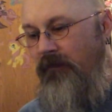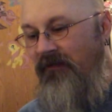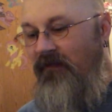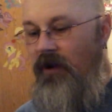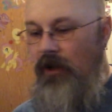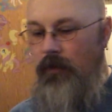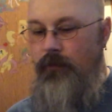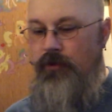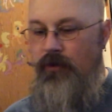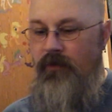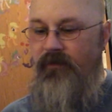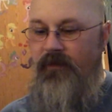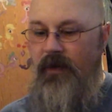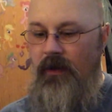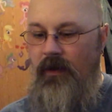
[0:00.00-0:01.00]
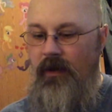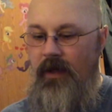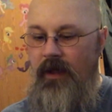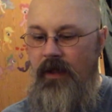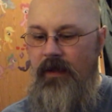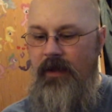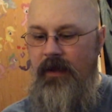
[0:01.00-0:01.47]
Volume 2 felt
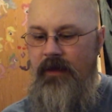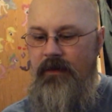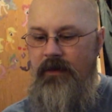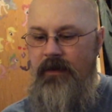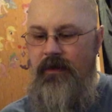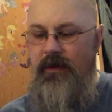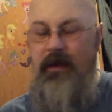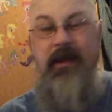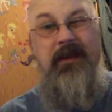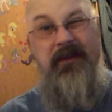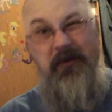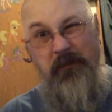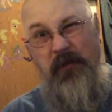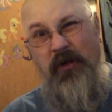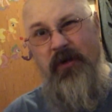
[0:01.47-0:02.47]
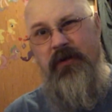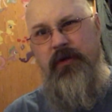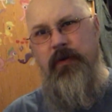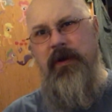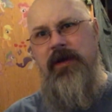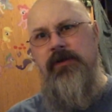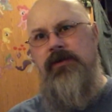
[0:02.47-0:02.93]
like. And then in the book,
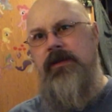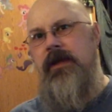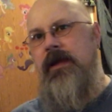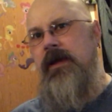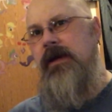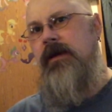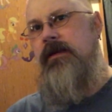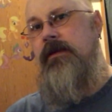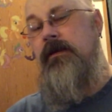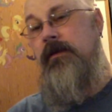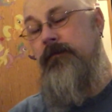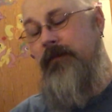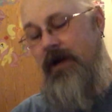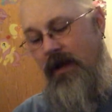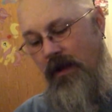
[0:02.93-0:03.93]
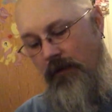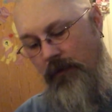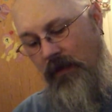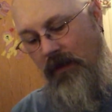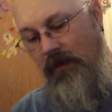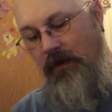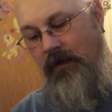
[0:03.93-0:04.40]
you actually had, in my
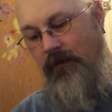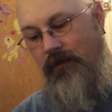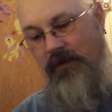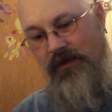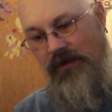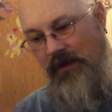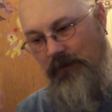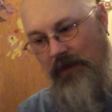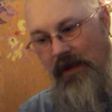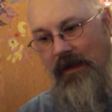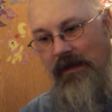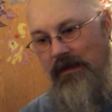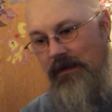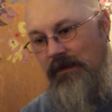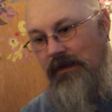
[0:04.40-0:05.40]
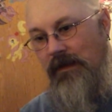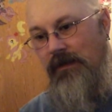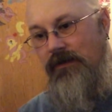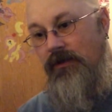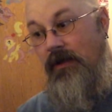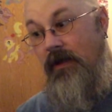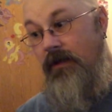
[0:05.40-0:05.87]
opinion, which didn't make any
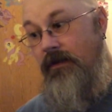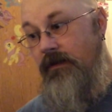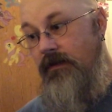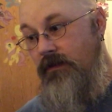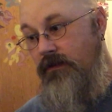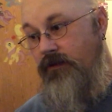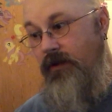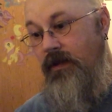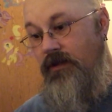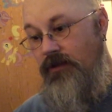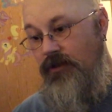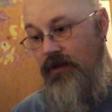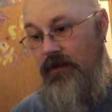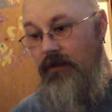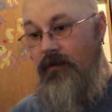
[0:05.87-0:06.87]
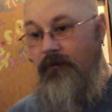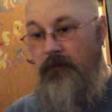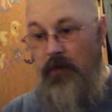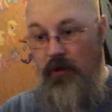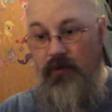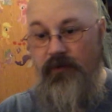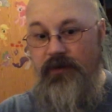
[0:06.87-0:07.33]
sense, you had this transgender
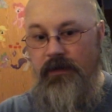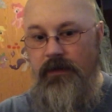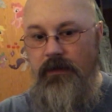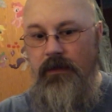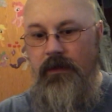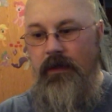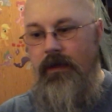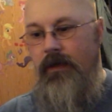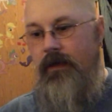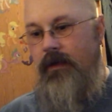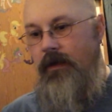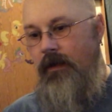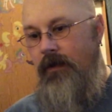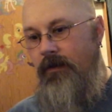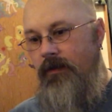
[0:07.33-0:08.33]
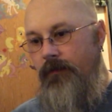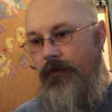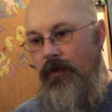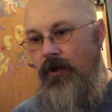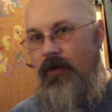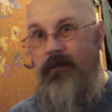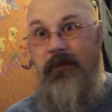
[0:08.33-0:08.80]
person in the
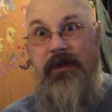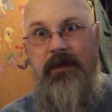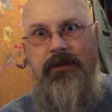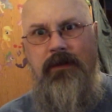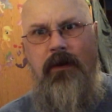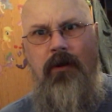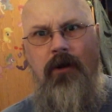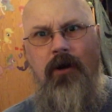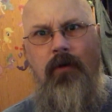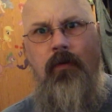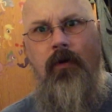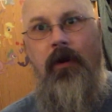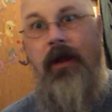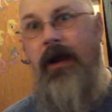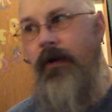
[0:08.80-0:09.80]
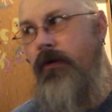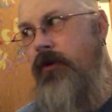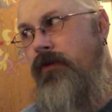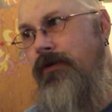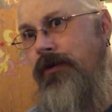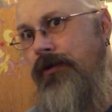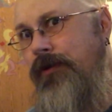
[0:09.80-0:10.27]
book, but it's artwork. How are
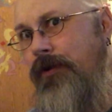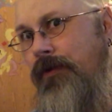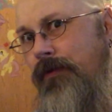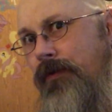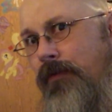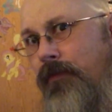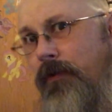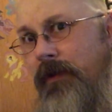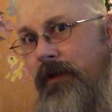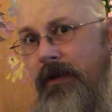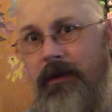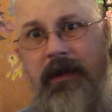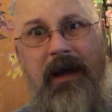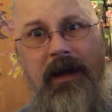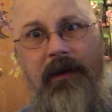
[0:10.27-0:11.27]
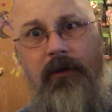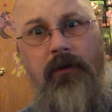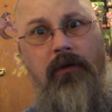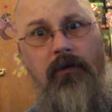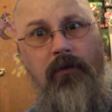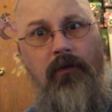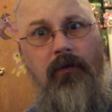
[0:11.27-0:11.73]
you going to know they're really guy
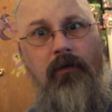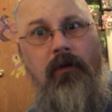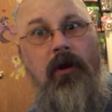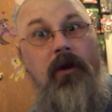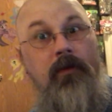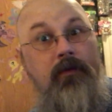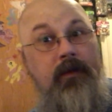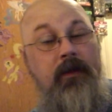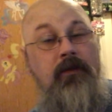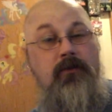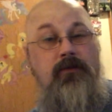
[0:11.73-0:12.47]
or girl other than